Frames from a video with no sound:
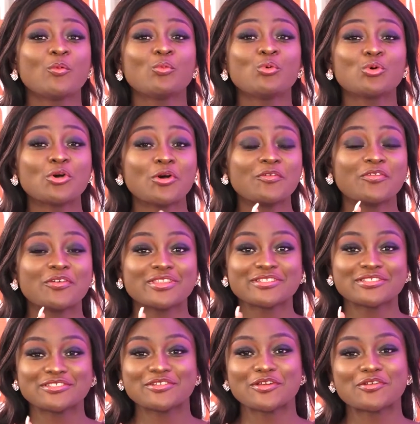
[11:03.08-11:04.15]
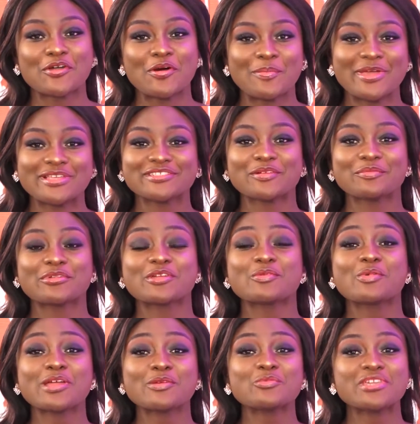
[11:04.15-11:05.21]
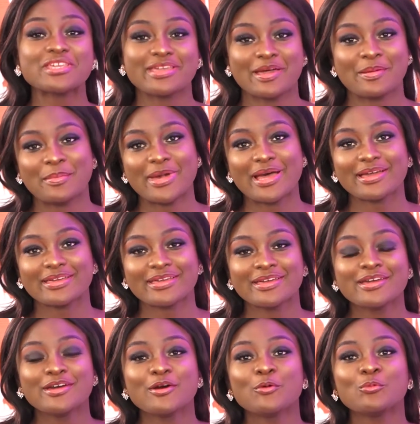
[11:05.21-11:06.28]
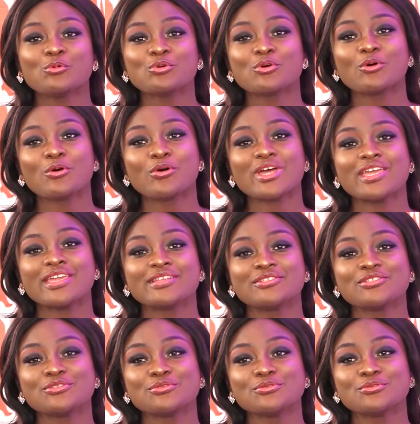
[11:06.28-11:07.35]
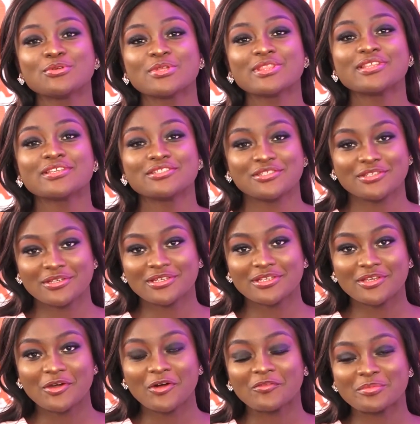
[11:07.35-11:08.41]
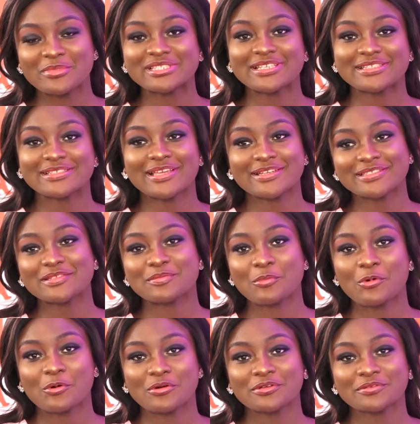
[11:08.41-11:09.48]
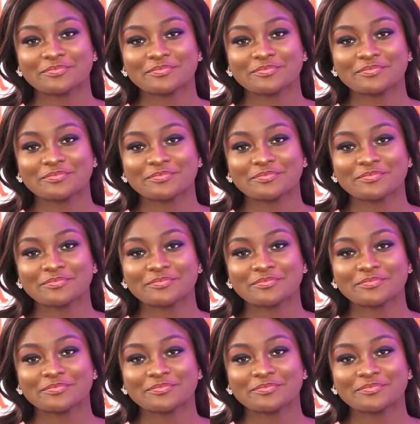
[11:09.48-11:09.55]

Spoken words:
We'll go for this short commercial break. When we come back, we'll go into the journey of Miss Asante more.